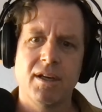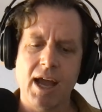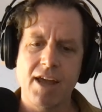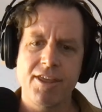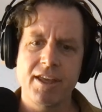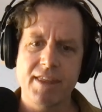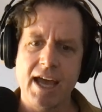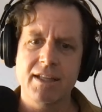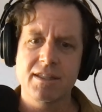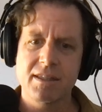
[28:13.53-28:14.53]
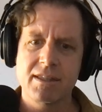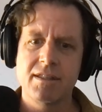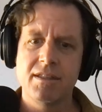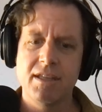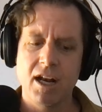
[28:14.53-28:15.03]
I think that,
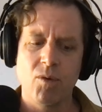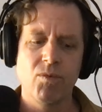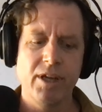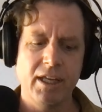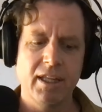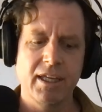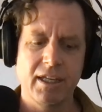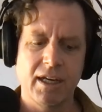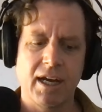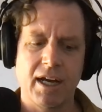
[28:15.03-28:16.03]
really